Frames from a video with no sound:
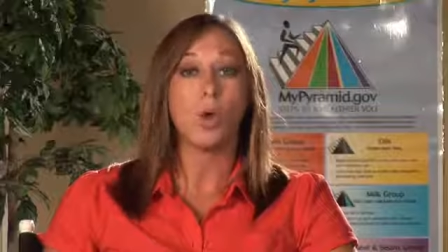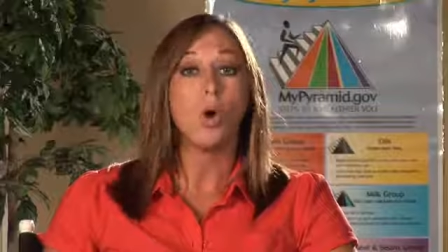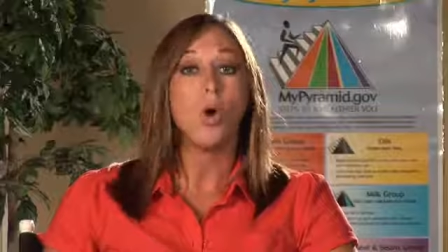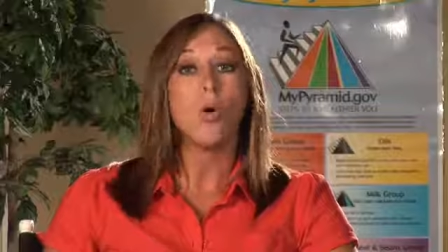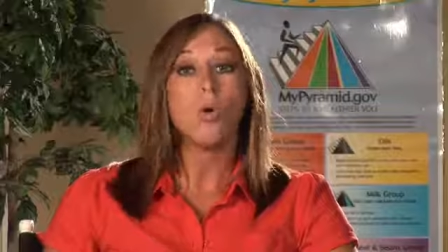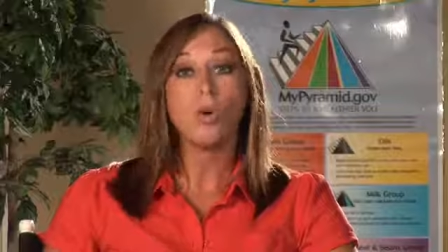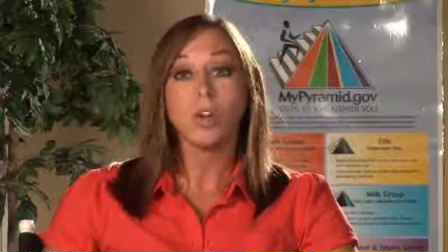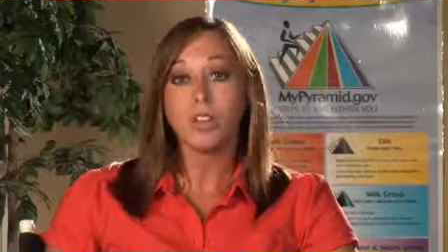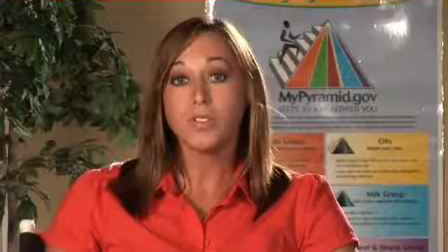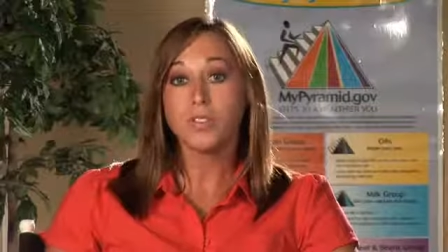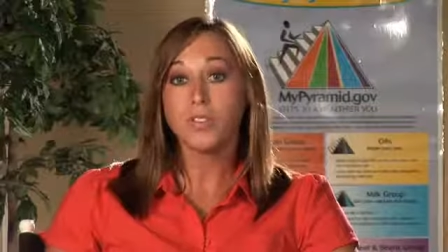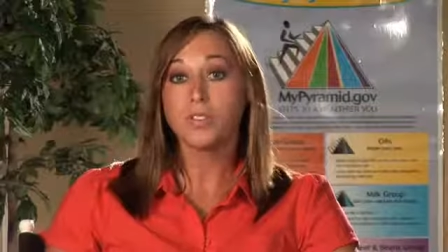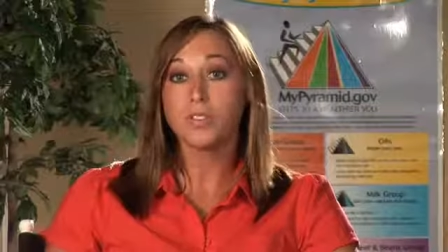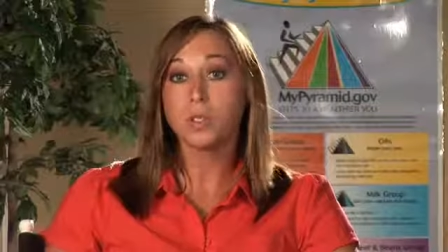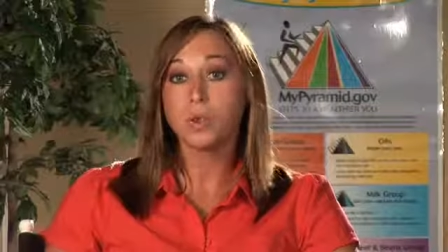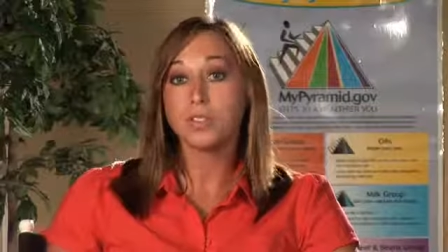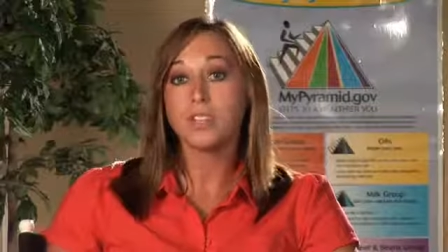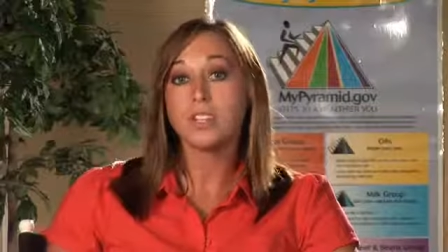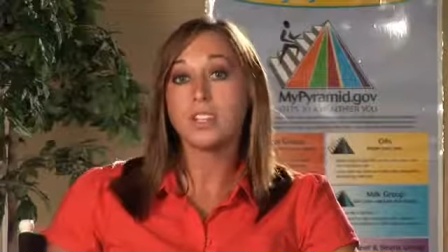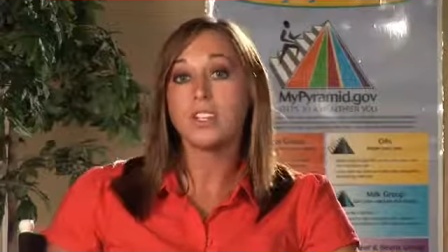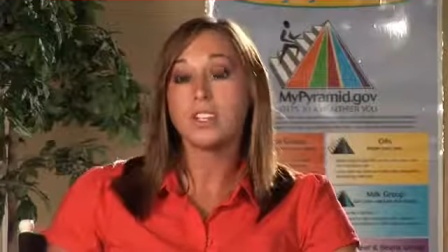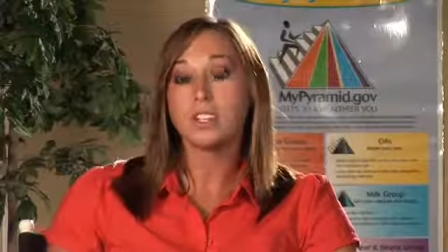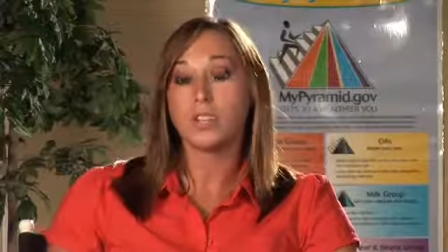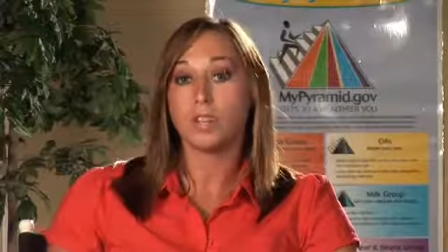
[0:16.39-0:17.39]
or even
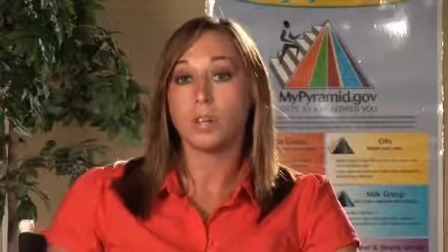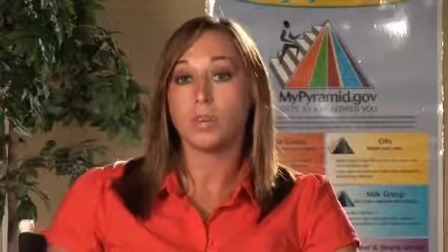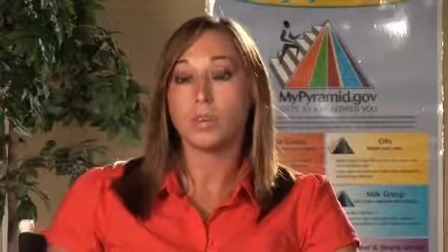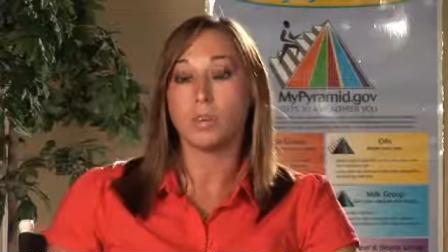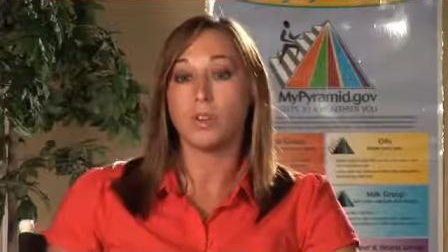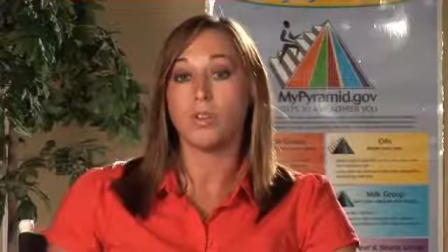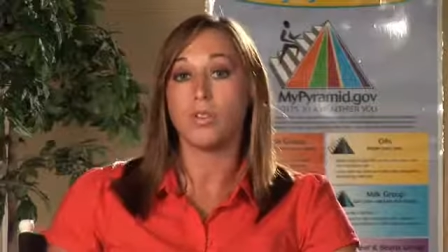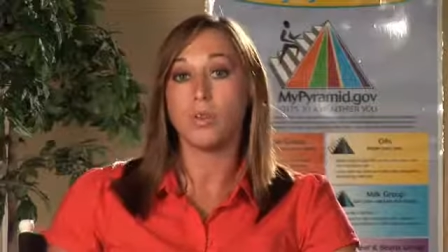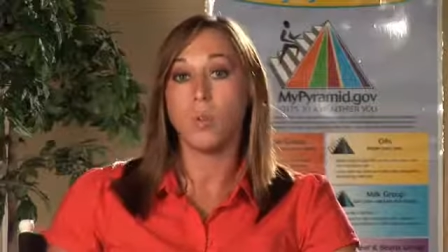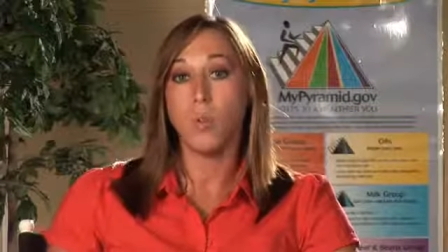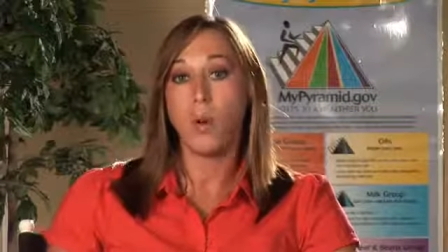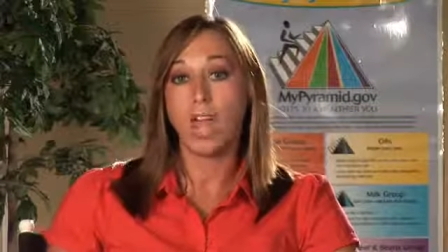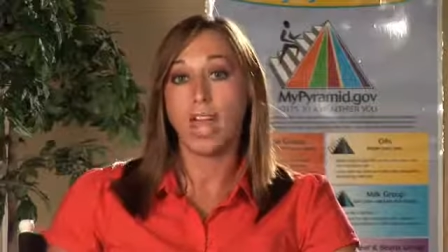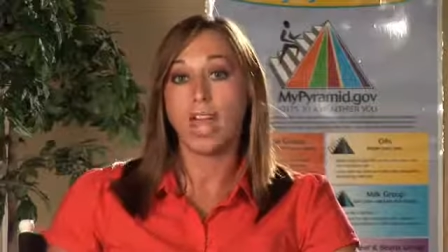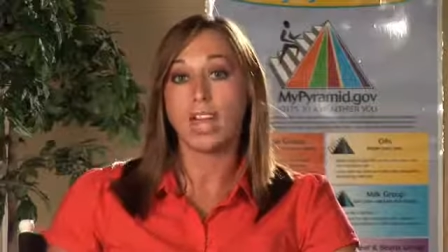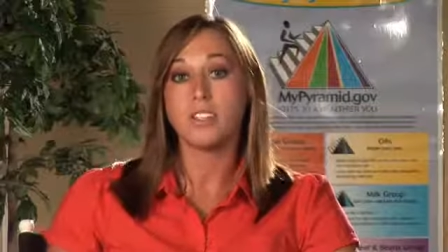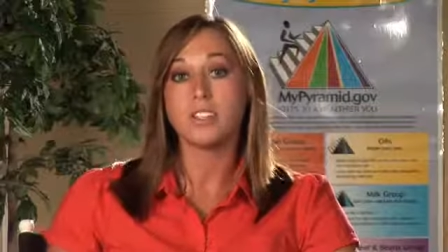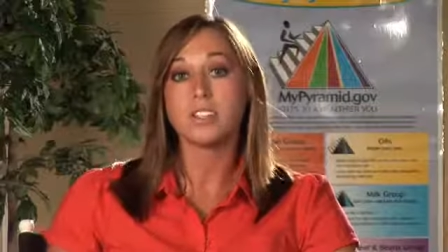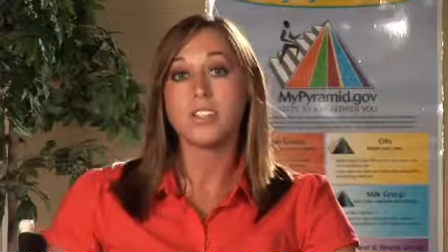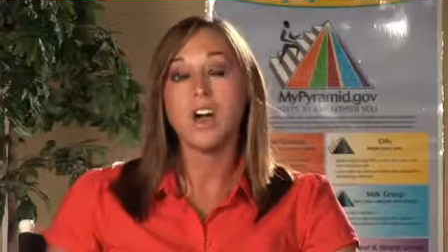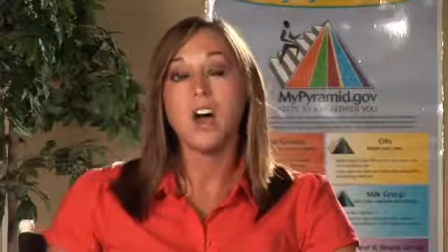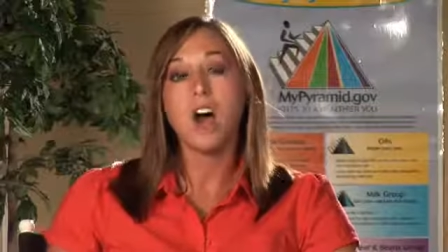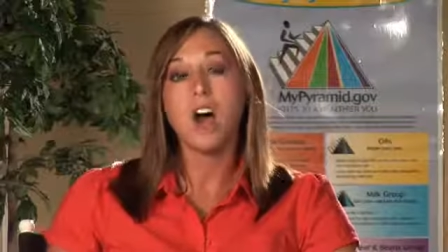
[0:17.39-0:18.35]
losing a little bit of weight,